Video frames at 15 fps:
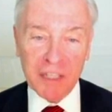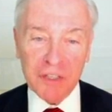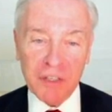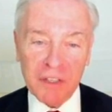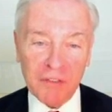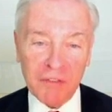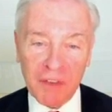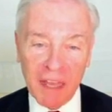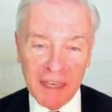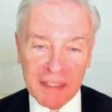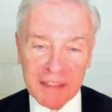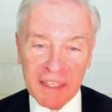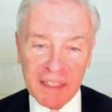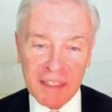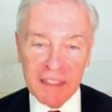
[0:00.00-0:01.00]
sure that flight
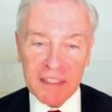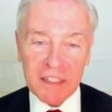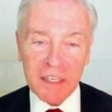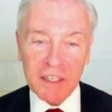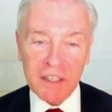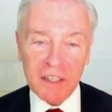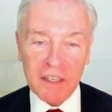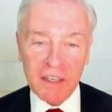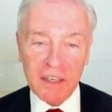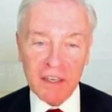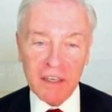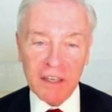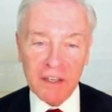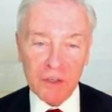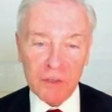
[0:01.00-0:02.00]
attendants can
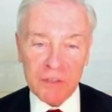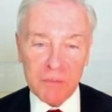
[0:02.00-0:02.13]
uh, use